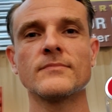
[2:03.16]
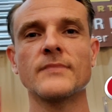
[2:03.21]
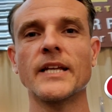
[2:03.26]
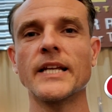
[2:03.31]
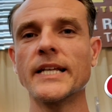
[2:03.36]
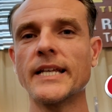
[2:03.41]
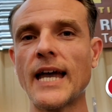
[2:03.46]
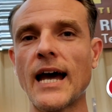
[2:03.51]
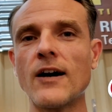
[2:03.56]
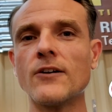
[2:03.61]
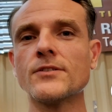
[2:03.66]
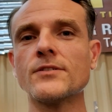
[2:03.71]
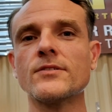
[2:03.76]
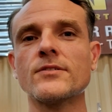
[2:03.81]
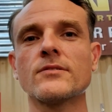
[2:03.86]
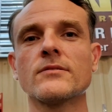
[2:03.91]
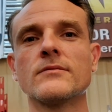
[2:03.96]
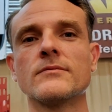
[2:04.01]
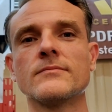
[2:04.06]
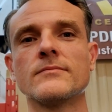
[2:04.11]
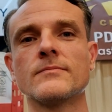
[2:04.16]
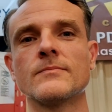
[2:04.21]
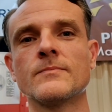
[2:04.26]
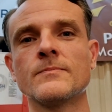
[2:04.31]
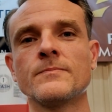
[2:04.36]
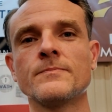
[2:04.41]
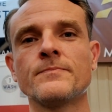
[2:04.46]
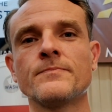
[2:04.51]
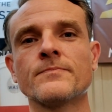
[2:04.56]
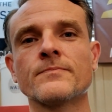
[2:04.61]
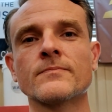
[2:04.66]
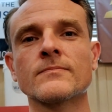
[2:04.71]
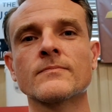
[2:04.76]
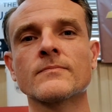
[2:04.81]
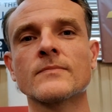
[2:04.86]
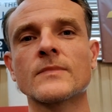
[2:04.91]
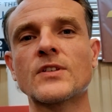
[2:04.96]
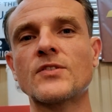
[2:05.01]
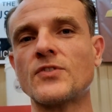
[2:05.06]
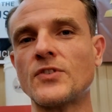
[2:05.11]
Any doubts?
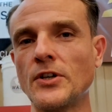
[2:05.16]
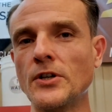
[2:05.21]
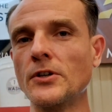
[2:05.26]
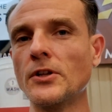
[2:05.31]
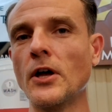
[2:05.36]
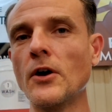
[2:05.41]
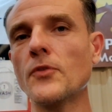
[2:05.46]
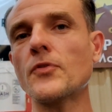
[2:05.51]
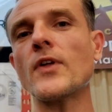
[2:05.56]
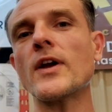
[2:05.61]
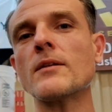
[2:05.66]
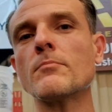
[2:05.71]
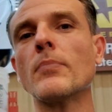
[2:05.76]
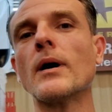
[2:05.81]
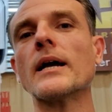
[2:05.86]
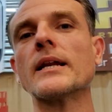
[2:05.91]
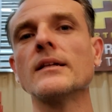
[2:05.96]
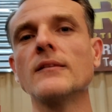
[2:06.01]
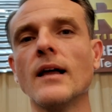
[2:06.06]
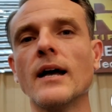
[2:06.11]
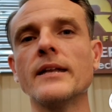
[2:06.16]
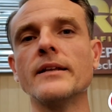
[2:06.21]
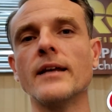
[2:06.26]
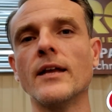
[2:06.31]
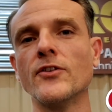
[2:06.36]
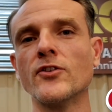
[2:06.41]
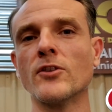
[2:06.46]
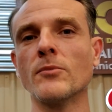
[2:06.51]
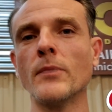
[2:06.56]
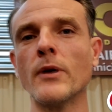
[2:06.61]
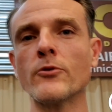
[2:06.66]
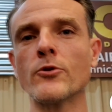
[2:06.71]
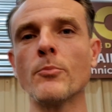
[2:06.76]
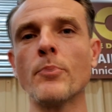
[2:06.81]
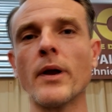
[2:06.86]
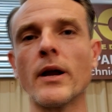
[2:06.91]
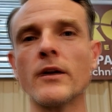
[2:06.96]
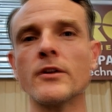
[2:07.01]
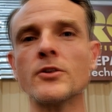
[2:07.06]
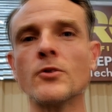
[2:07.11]
Still don't think bodyline dents could be
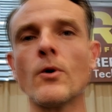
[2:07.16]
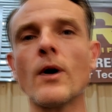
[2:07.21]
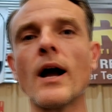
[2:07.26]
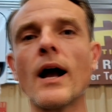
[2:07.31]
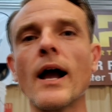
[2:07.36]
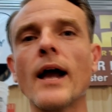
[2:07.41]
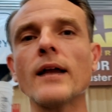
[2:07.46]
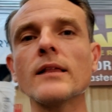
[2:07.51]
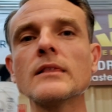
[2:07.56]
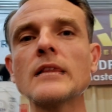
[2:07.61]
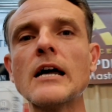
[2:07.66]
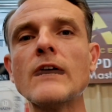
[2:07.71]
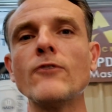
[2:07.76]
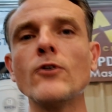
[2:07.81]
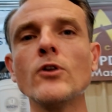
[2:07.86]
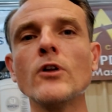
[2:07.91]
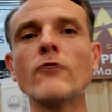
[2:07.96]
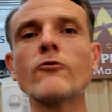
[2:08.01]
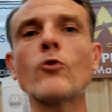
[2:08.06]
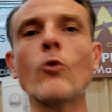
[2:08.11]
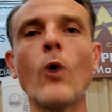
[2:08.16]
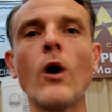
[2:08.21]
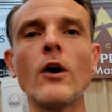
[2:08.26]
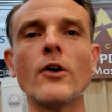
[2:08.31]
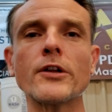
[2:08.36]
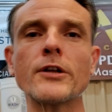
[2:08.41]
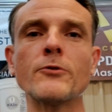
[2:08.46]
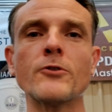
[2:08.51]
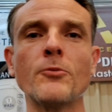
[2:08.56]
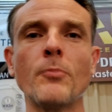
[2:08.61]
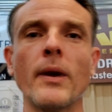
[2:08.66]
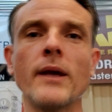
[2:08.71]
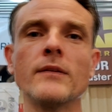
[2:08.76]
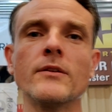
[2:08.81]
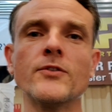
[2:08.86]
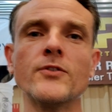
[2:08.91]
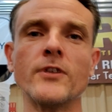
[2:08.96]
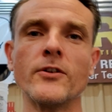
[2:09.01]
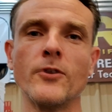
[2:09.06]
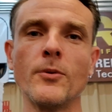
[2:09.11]
repaired to a high level of quality with
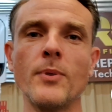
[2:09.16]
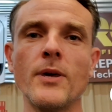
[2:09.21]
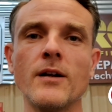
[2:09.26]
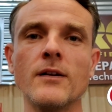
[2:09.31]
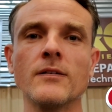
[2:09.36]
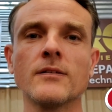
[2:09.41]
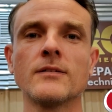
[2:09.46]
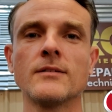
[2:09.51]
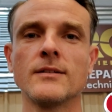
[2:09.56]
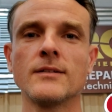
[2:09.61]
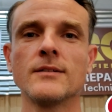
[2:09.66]
paintless dent repair?